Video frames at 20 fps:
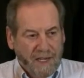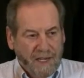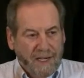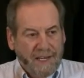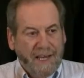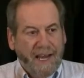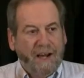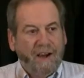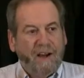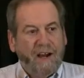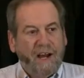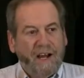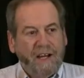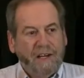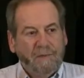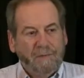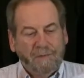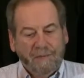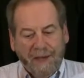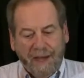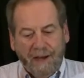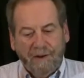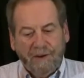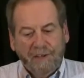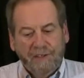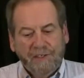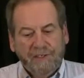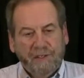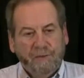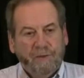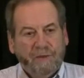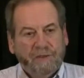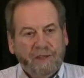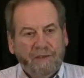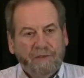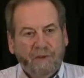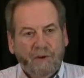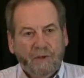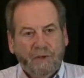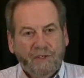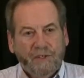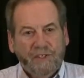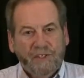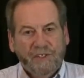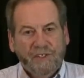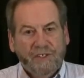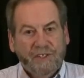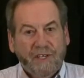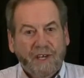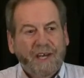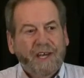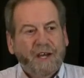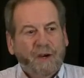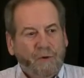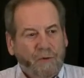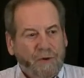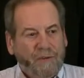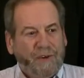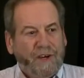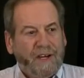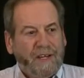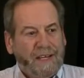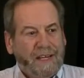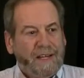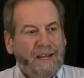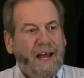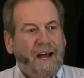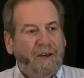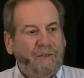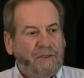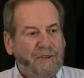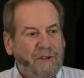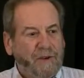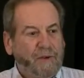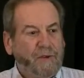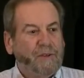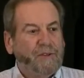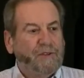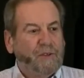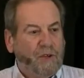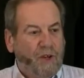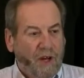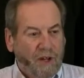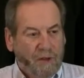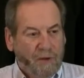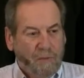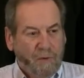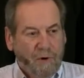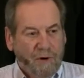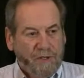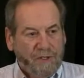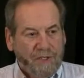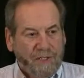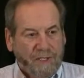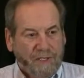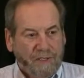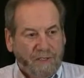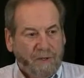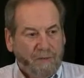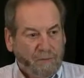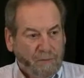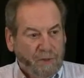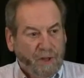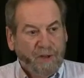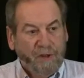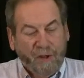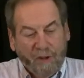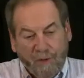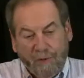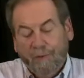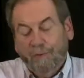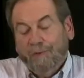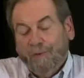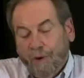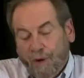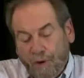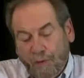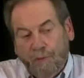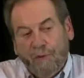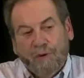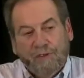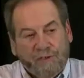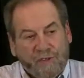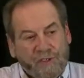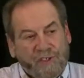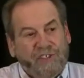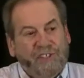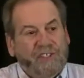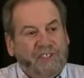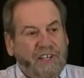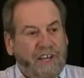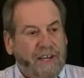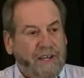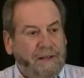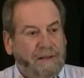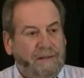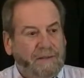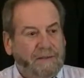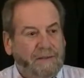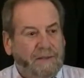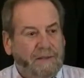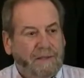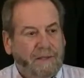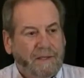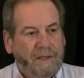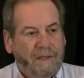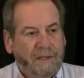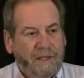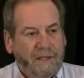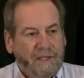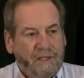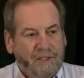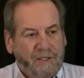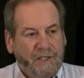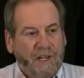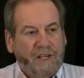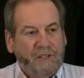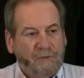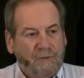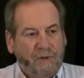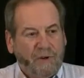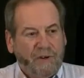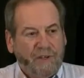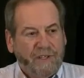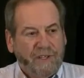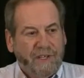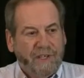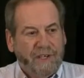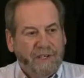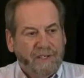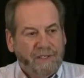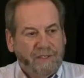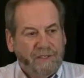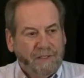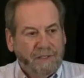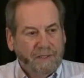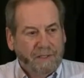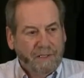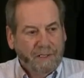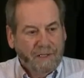in the outlying counties, and what they told us is we've got to get out there to other parts of other parts of the state. So that's what our intent is.